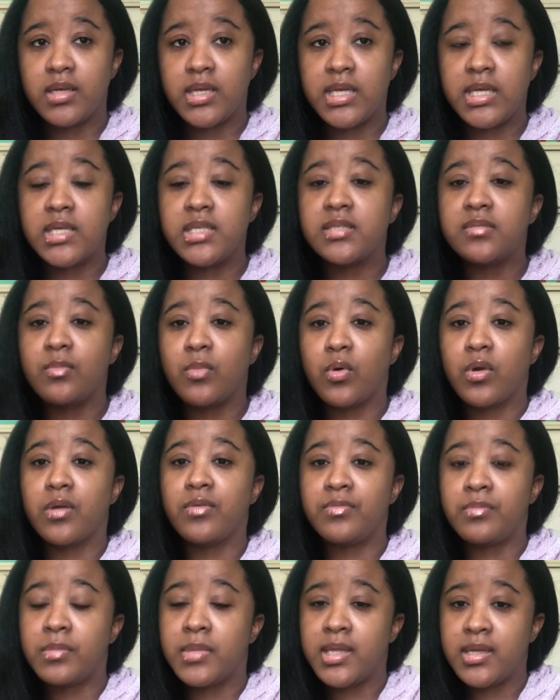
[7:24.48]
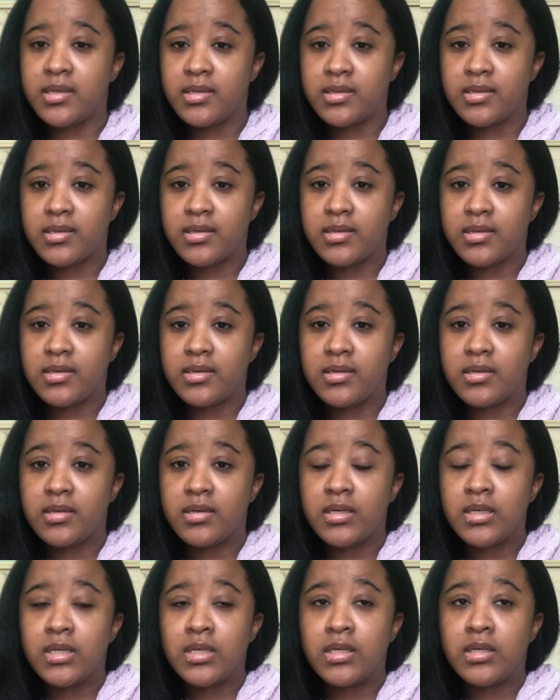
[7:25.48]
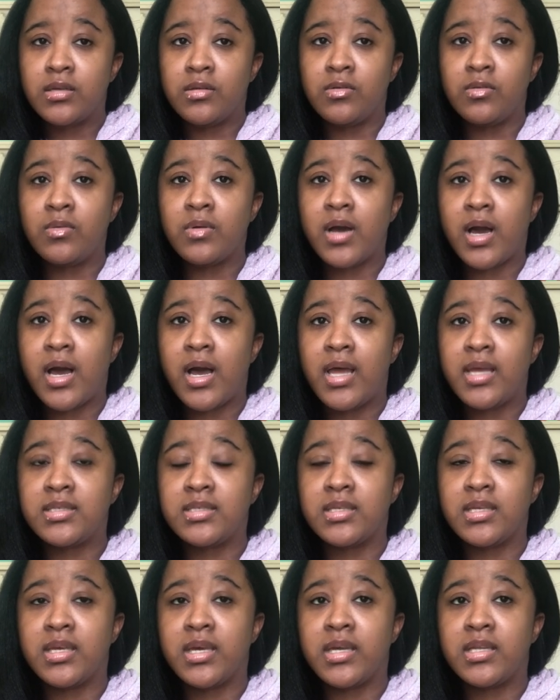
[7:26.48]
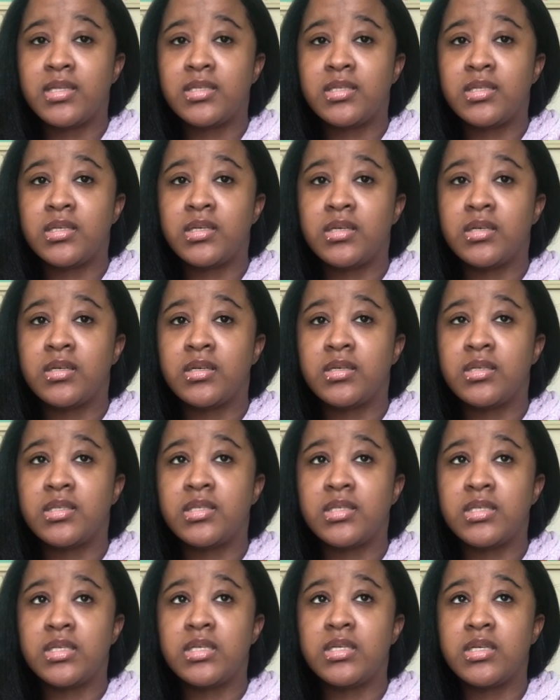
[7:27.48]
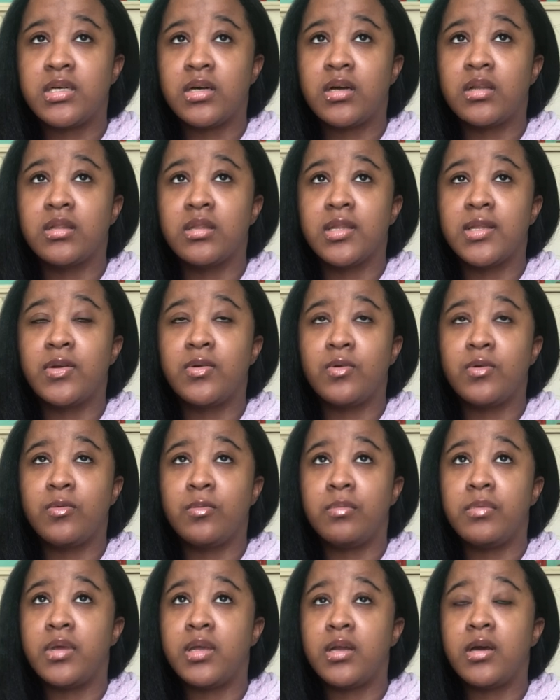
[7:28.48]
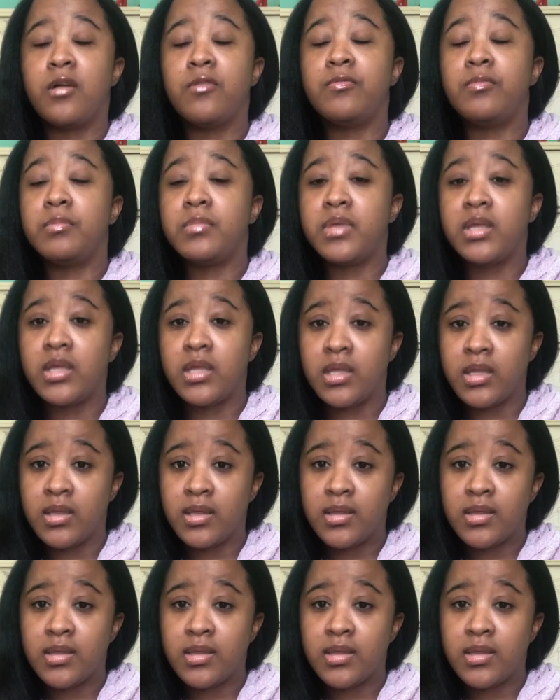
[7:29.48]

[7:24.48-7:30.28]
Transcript: is more of me. You guys get to see a little bit of me,